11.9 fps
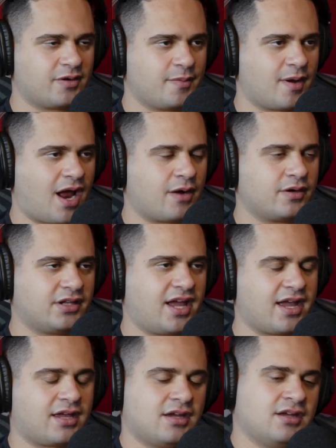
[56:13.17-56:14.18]
remember I would
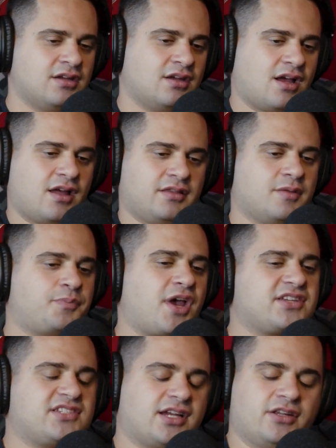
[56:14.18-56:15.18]
like the
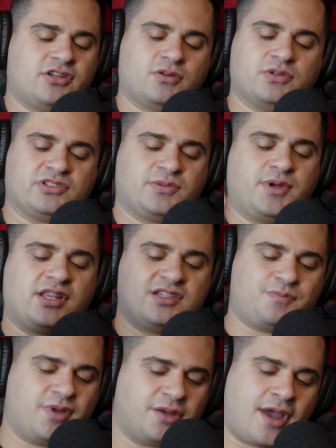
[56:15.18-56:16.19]
best I could do was we had these
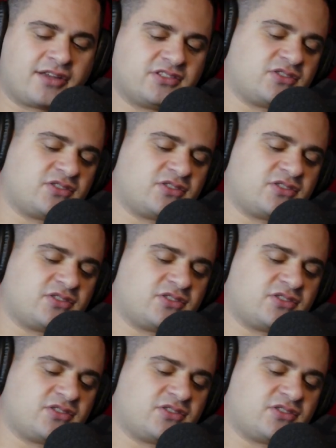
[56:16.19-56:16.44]
big bags of